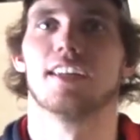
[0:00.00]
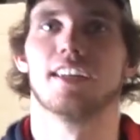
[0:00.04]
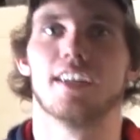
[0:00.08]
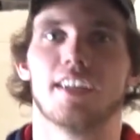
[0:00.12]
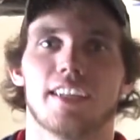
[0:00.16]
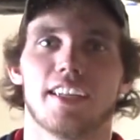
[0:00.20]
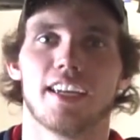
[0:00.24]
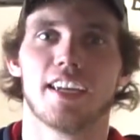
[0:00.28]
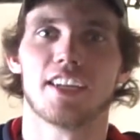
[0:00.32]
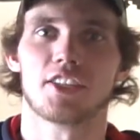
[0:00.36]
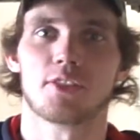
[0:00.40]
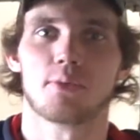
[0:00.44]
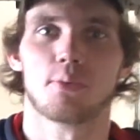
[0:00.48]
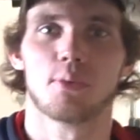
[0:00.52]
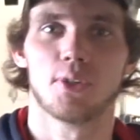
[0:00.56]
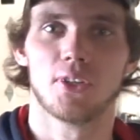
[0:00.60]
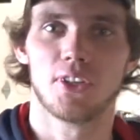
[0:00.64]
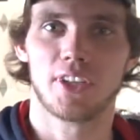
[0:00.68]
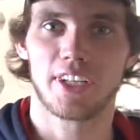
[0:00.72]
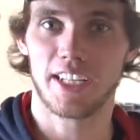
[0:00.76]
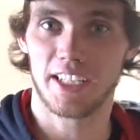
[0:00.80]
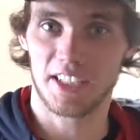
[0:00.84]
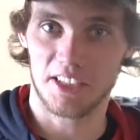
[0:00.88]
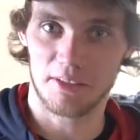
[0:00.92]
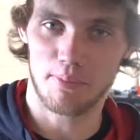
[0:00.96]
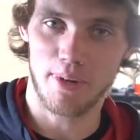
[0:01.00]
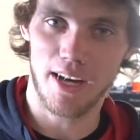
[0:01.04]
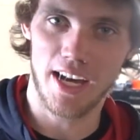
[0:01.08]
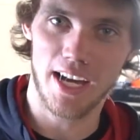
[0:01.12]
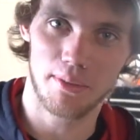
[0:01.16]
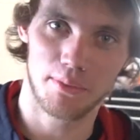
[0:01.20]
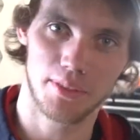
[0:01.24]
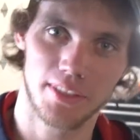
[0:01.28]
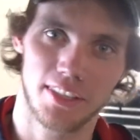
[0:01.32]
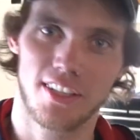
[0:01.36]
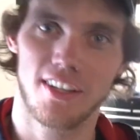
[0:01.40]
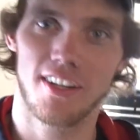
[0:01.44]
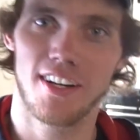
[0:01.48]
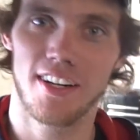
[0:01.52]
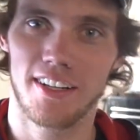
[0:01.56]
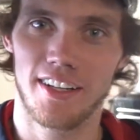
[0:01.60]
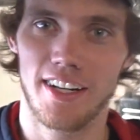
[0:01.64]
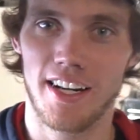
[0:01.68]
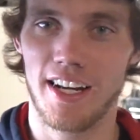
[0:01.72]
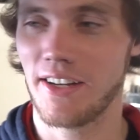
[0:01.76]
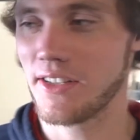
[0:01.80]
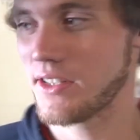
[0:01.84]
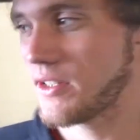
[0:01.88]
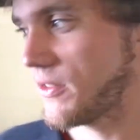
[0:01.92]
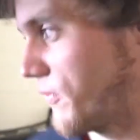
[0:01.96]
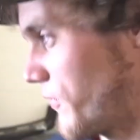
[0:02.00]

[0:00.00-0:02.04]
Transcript: I guess we're looking at the bottom of the car now. It's